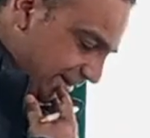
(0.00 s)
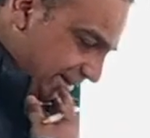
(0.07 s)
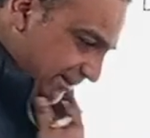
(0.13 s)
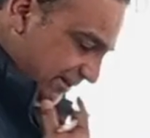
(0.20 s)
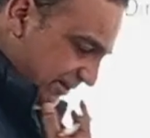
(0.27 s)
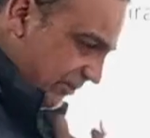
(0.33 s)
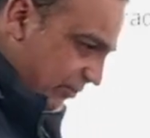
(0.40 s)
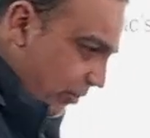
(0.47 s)
the
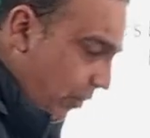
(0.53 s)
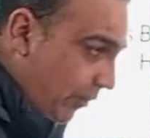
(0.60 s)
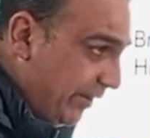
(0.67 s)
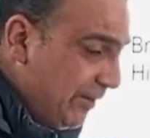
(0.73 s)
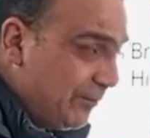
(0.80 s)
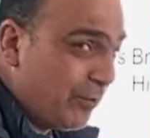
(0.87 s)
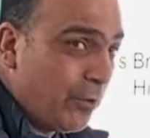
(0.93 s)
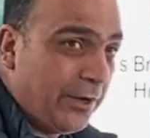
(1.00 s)

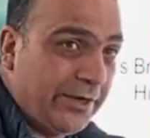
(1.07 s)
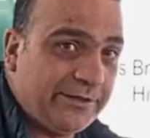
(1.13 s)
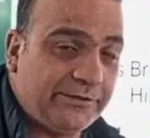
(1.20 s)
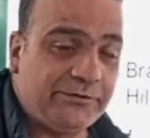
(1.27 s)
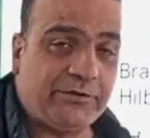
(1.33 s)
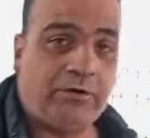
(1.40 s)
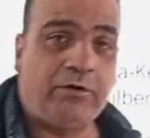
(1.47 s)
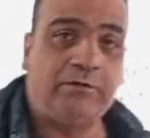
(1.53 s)
starting
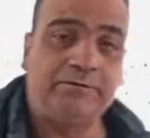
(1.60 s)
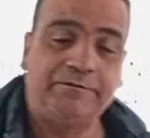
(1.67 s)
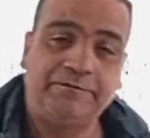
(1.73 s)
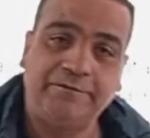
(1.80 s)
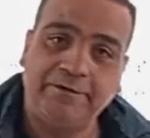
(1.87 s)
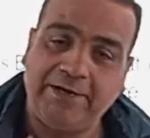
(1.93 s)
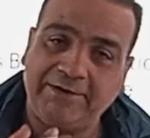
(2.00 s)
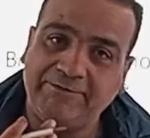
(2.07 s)
point of
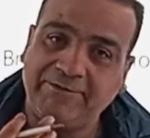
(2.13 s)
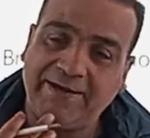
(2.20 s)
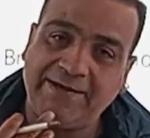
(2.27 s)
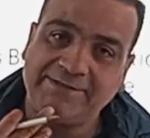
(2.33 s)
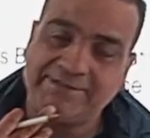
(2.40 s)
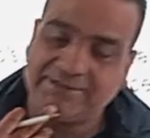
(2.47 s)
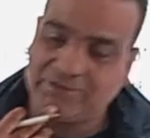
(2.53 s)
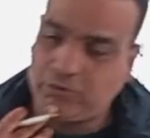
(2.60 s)

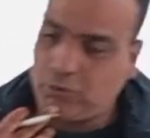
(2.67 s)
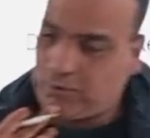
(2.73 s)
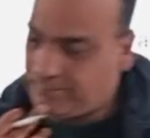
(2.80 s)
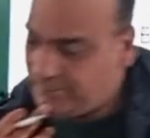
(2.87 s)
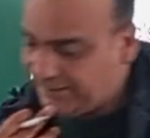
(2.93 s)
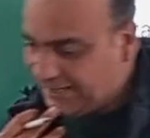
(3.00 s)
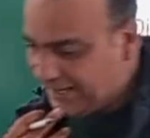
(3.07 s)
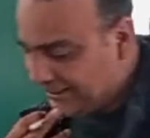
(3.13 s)
advanced quantum
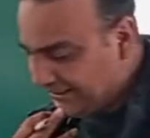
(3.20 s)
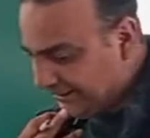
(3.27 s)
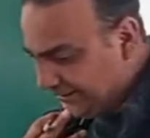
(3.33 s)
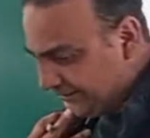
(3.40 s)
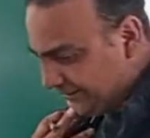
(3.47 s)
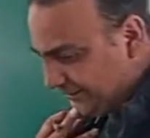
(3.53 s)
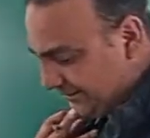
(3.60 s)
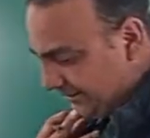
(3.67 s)

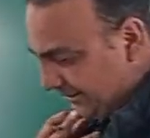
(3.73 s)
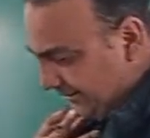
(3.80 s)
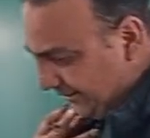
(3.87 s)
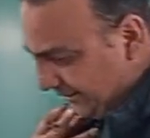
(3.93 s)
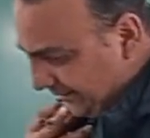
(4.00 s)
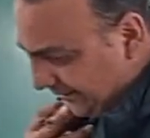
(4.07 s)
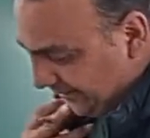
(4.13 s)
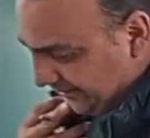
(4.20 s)
mechanics.
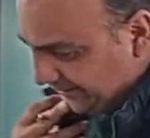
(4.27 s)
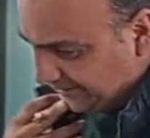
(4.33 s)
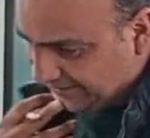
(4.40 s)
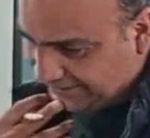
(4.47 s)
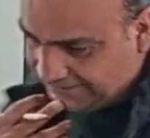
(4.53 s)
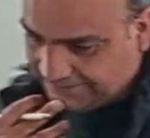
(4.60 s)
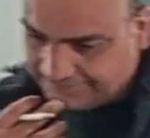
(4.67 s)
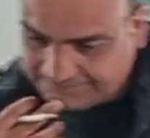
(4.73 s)

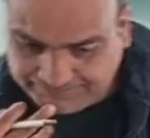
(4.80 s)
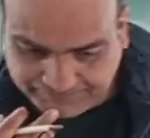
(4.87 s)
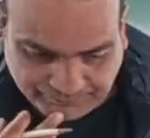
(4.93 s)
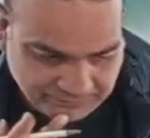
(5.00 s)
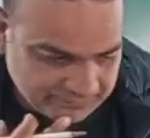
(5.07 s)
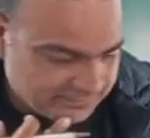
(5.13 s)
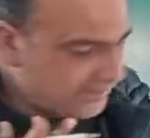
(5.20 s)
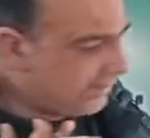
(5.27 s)

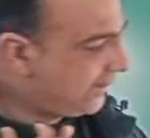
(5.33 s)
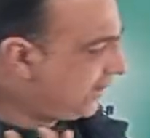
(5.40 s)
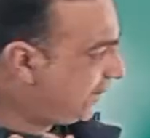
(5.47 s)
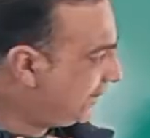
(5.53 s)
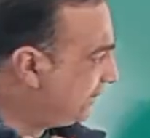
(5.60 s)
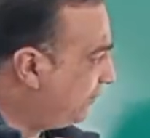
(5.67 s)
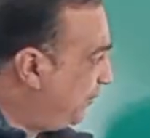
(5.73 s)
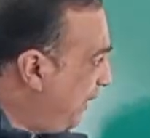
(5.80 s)

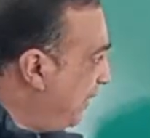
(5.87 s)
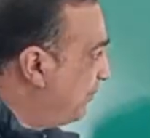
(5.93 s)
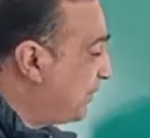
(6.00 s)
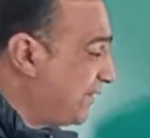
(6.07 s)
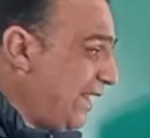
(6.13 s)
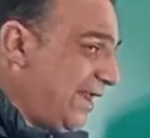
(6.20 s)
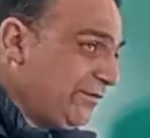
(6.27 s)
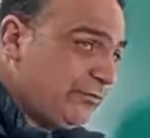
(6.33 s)
The paper
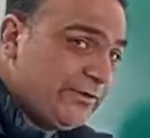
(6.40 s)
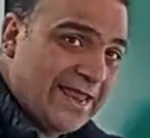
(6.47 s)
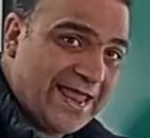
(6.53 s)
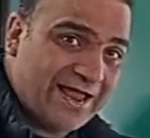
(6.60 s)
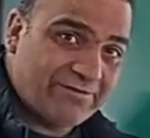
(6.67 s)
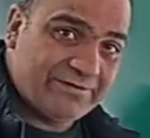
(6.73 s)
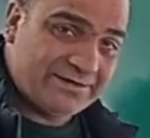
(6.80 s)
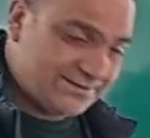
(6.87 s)
that we
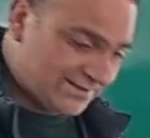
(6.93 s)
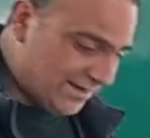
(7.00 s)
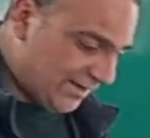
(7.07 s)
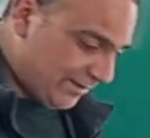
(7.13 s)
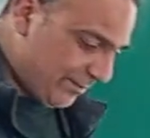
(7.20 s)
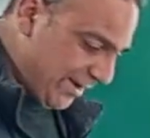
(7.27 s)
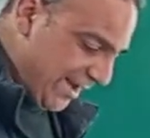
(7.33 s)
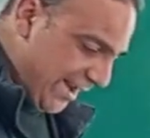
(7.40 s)
have in
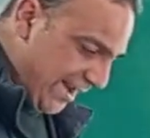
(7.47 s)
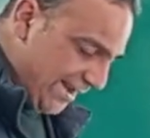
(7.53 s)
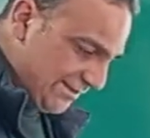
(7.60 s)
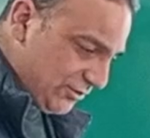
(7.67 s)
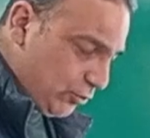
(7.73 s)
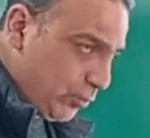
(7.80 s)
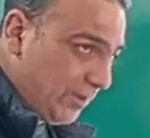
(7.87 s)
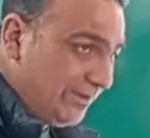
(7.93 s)
syllabi as
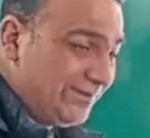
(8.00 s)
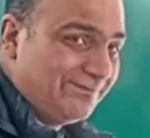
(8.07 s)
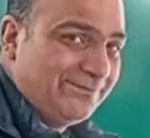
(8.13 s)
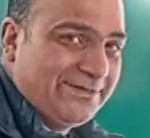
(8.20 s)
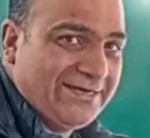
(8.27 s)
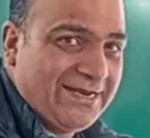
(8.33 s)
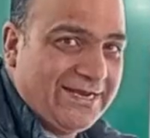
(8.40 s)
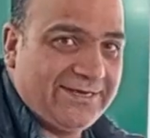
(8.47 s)
Quantum
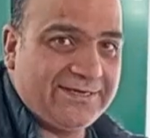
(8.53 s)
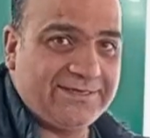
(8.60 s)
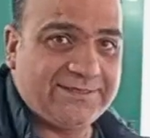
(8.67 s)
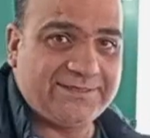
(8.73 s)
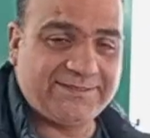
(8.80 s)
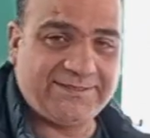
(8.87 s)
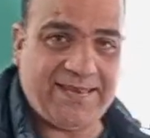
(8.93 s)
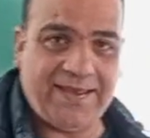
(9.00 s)
Mechanics
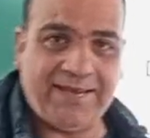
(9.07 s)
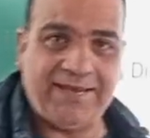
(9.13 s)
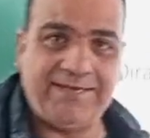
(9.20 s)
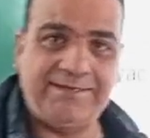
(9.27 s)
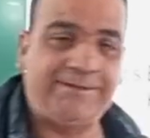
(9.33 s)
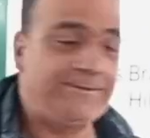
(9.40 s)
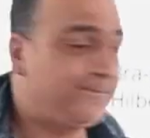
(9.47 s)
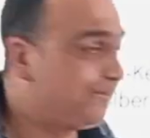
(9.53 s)
Second,